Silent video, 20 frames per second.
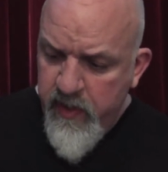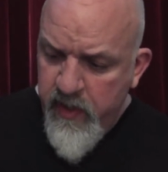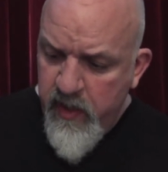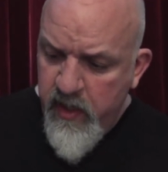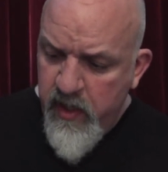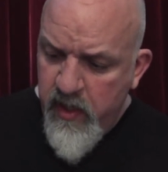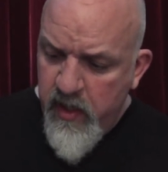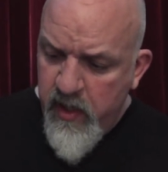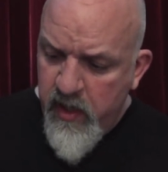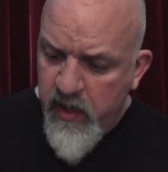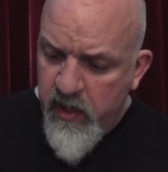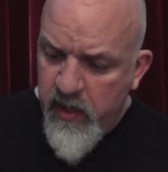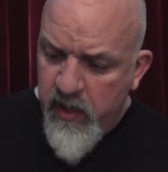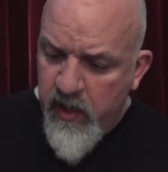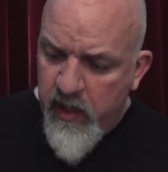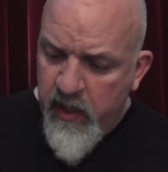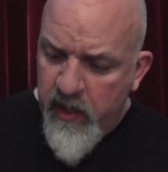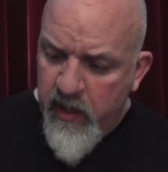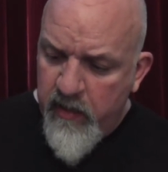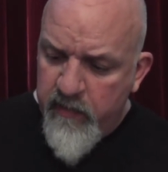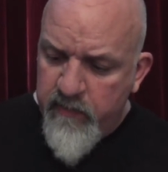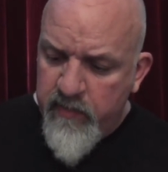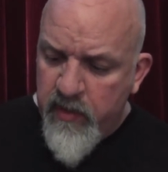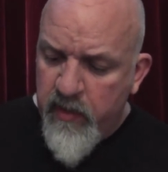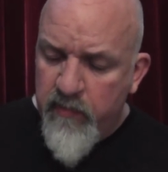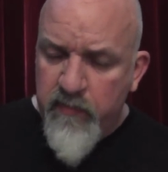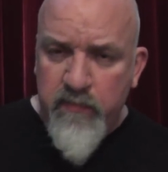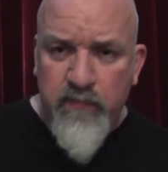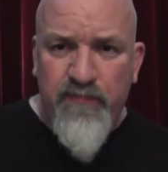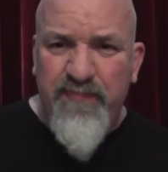Uh, I,
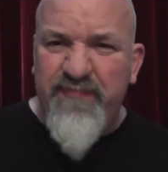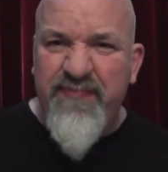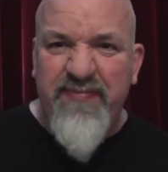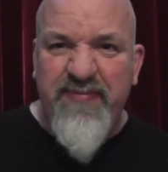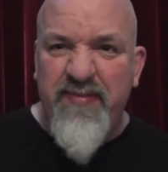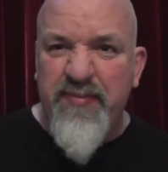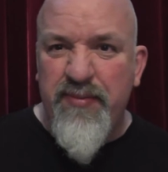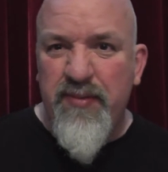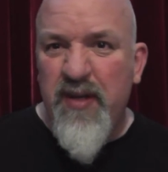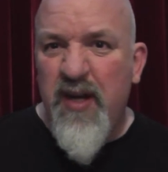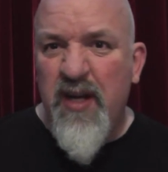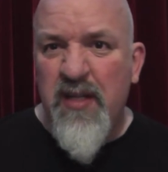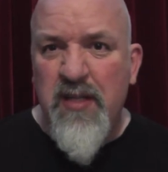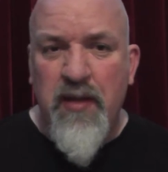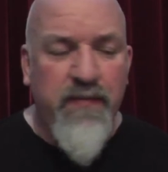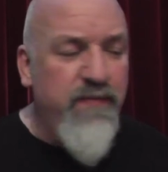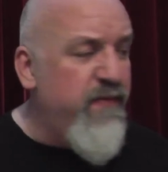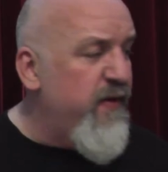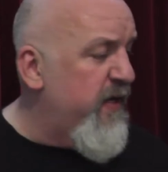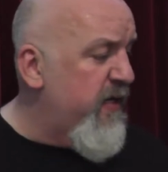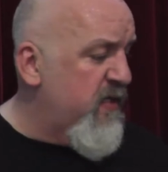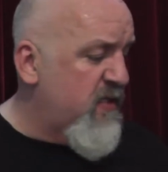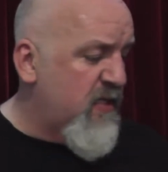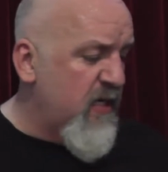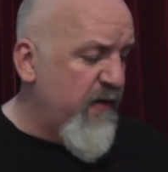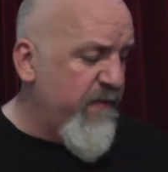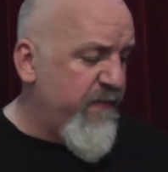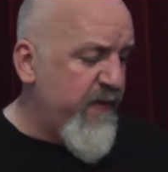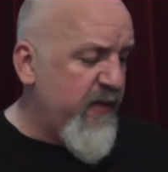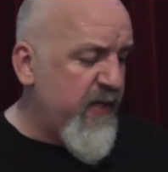I I don't think it's
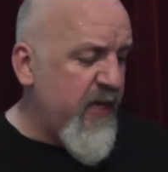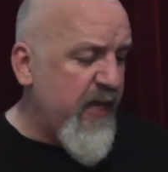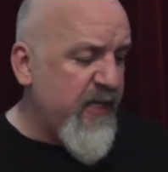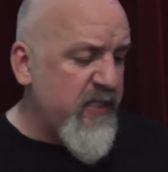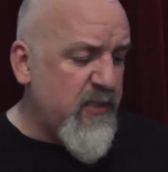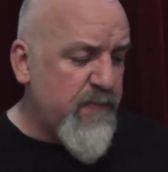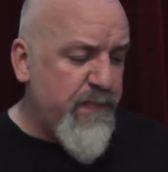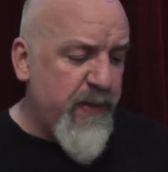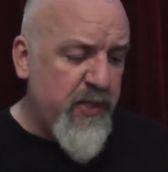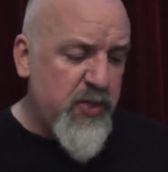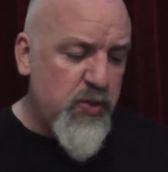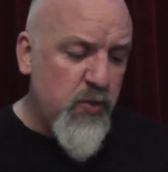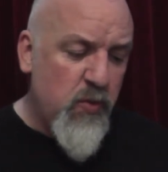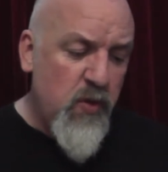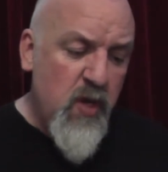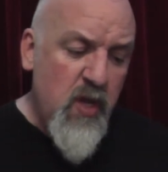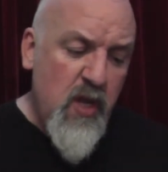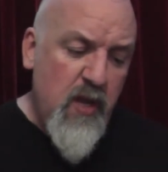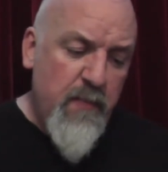nothing that special.